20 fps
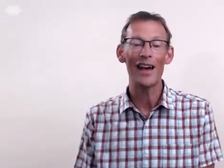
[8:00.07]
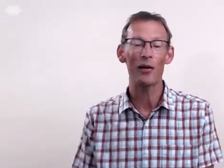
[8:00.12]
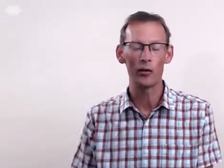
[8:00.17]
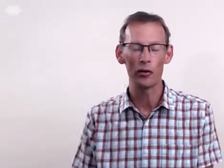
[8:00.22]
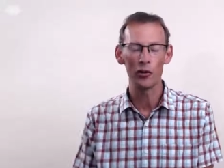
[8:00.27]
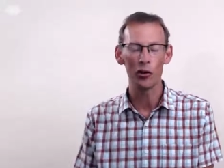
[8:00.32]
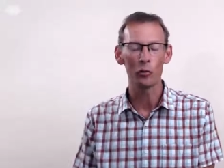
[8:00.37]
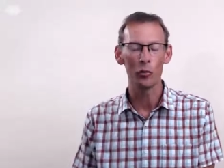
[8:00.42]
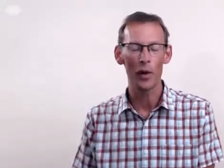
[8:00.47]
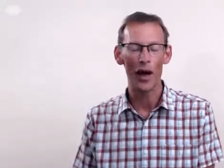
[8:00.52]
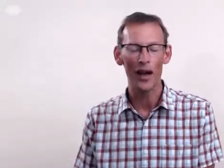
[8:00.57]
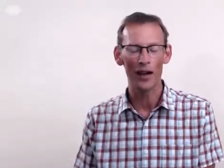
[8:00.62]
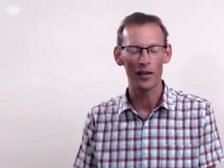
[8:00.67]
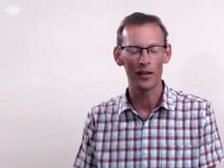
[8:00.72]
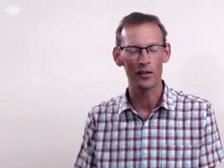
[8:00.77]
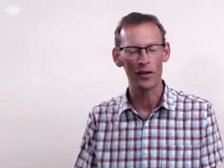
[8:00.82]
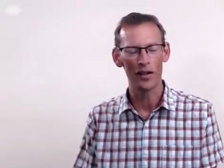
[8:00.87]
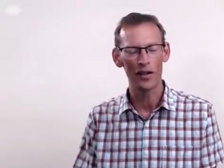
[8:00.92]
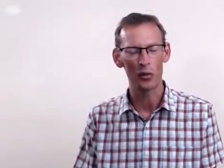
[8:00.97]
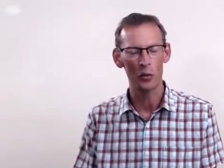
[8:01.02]
look back and
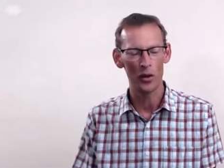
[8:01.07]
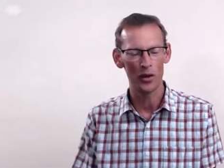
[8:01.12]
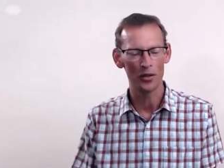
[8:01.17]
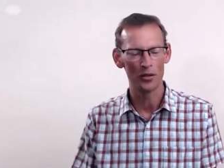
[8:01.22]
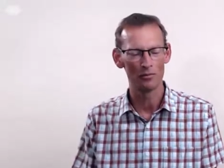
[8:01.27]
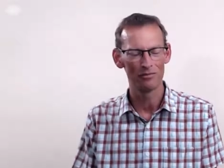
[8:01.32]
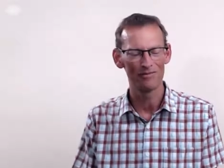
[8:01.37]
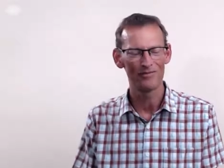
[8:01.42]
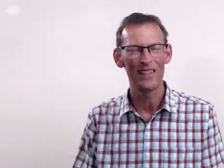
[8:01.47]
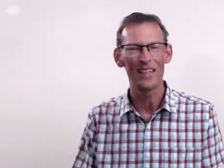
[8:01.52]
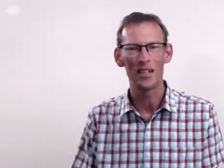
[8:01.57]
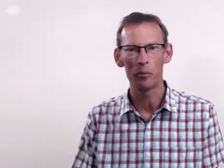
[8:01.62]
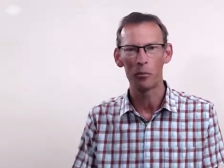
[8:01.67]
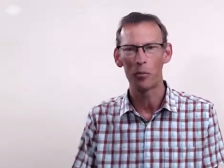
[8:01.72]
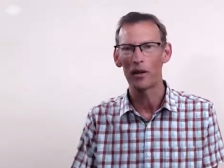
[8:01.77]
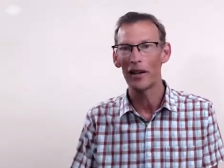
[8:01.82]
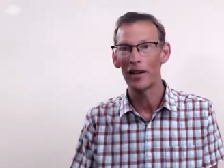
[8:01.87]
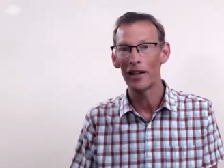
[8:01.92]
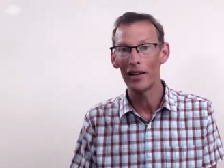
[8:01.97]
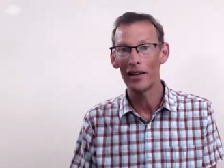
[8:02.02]
think, well, it's
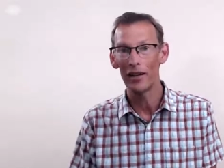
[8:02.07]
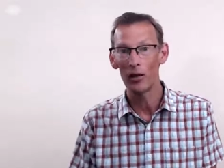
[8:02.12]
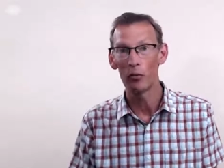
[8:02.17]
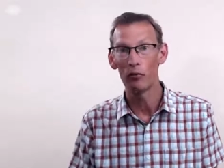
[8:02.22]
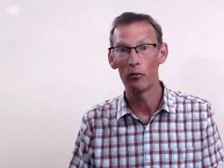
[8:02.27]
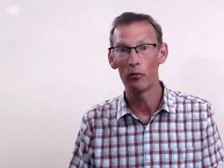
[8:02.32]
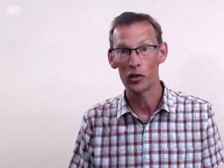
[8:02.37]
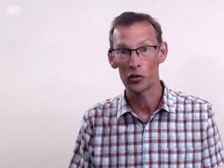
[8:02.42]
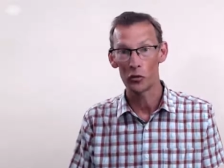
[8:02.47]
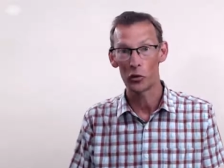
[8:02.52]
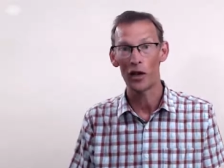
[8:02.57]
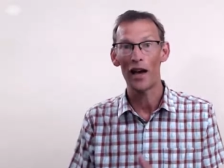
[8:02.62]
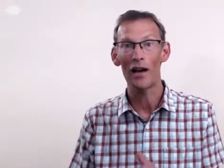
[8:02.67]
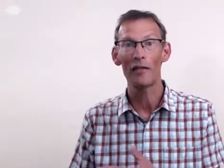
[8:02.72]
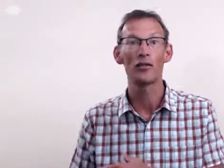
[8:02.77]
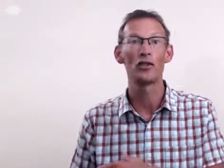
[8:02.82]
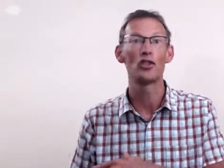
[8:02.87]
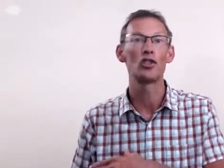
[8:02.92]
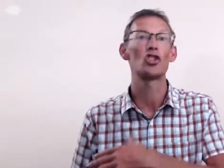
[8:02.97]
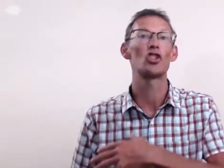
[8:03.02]
plainly obvious. We have
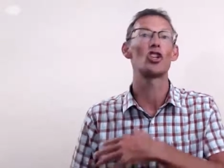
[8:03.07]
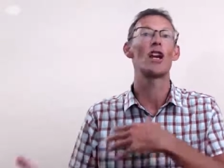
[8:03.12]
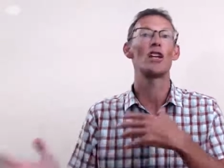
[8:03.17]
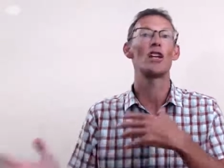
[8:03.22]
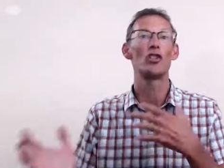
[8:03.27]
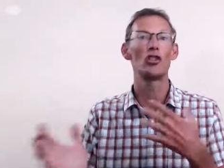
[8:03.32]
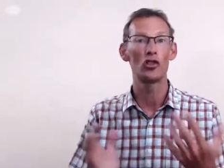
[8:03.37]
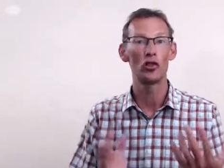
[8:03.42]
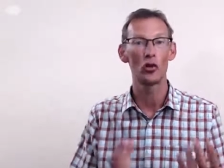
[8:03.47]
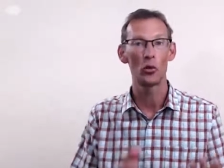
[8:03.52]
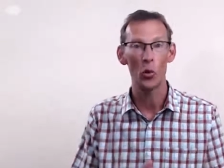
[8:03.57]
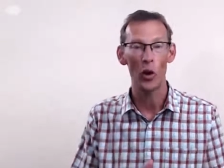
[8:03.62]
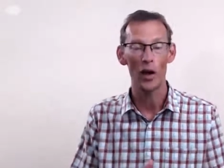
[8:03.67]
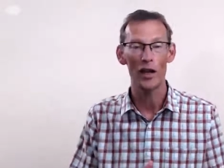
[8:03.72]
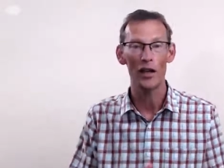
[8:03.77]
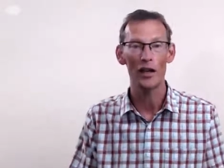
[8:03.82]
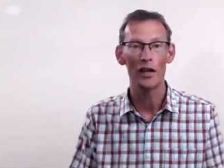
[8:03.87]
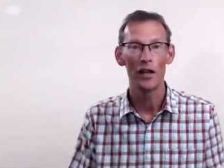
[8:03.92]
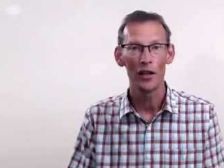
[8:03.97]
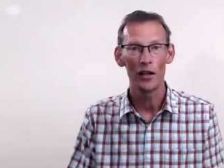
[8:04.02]
to change the
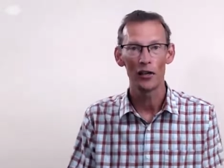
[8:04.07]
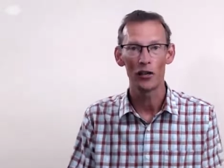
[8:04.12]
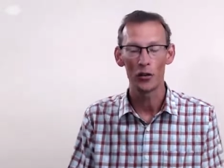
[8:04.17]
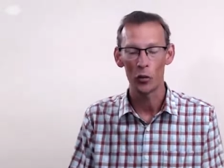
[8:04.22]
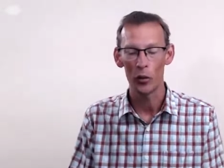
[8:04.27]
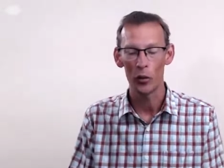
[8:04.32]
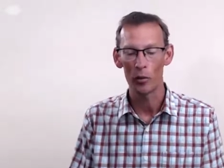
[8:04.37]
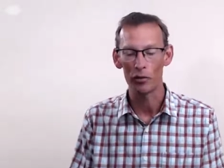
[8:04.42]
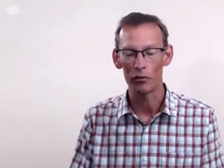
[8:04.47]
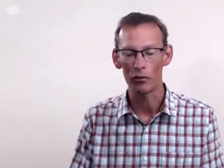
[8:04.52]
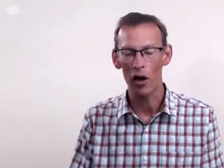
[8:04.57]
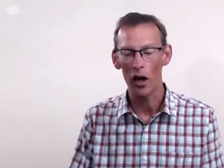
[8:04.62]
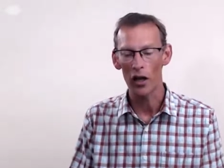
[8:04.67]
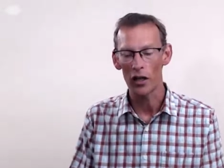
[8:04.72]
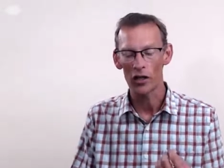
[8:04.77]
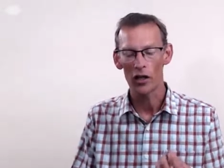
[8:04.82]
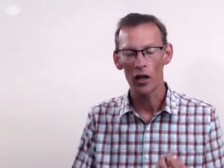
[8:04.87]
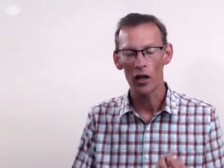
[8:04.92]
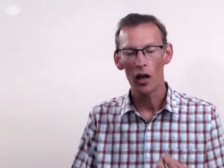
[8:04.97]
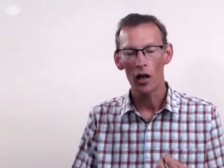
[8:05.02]
way that we
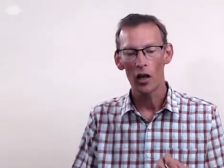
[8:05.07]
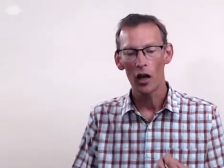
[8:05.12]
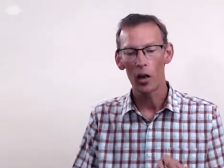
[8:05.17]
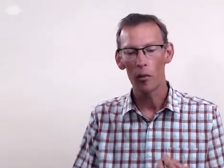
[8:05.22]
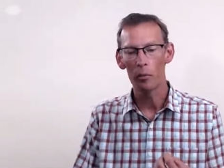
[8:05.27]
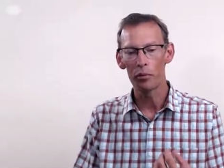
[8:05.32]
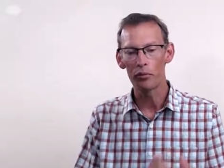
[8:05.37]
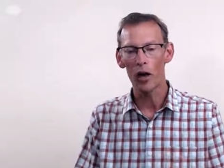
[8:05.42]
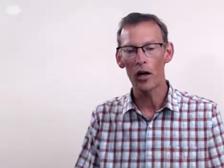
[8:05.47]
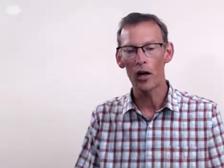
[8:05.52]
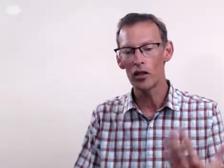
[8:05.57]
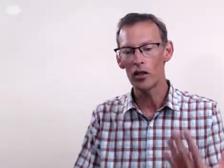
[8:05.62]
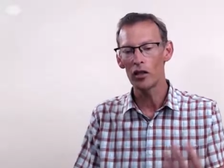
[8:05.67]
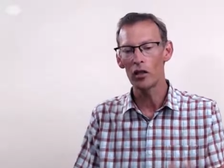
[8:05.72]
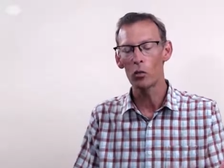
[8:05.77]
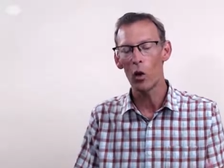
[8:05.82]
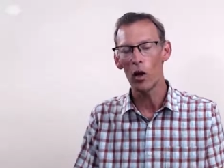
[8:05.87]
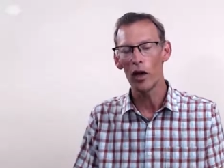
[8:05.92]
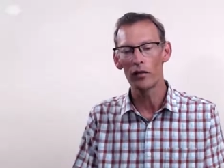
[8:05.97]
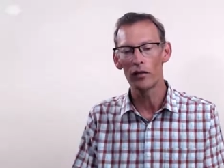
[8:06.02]
price and price in a
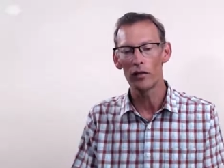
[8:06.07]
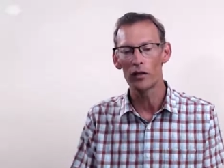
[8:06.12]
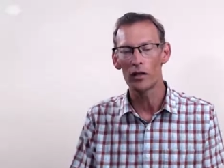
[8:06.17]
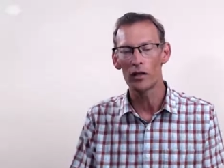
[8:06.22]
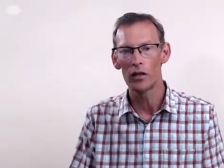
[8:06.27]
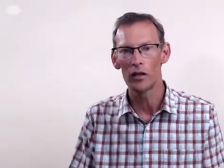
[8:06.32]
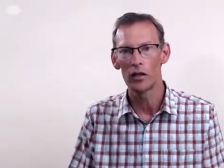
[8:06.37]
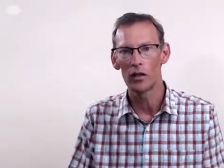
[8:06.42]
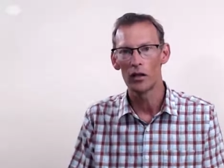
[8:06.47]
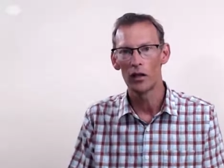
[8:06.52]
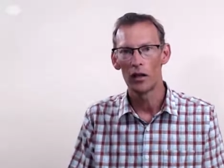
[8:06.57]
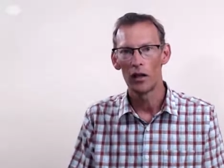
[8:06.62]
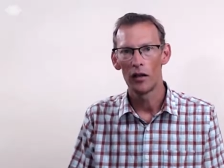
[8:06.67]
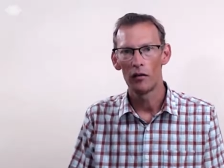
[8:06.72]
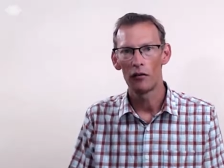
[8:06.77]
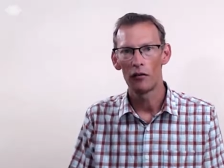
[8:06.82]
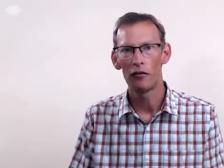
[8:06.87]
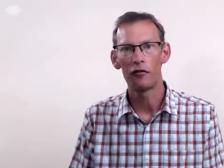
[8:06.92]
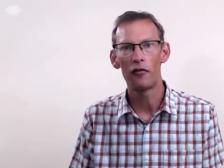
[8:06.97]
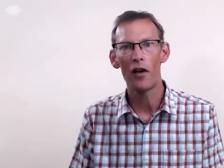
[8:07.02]
way that's
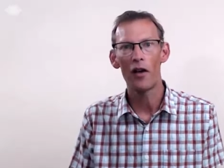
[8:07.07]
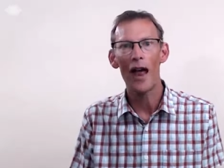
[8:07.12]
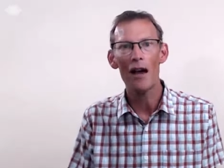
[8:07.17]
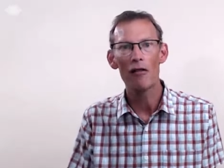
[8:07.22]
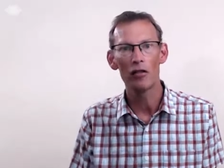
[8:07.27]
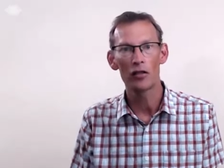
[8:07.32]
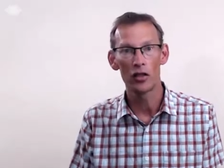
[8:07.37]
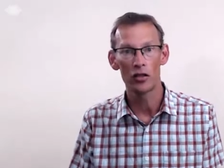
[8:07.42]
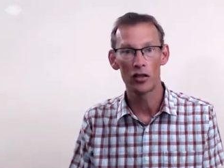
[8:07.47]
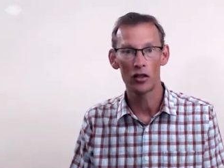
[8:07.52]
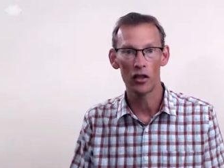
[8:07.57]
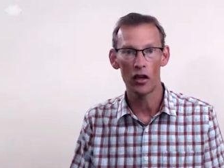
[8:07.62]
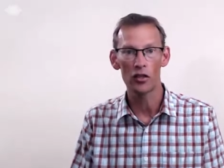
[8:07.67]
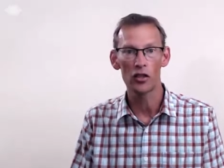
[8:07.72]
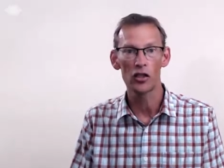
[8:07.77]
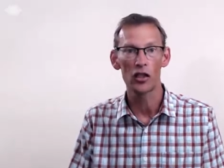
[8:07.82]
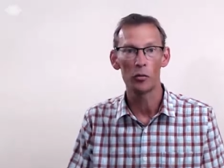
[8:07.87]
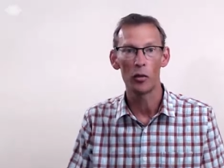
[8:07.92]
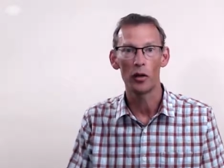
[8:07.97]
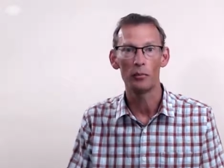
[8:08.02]
fairer to the
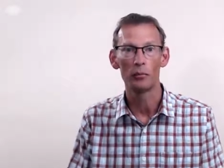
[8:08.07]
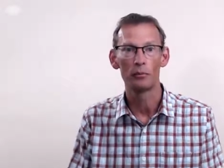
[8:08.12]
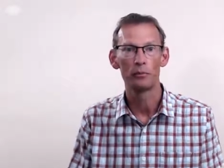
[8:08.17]
customer.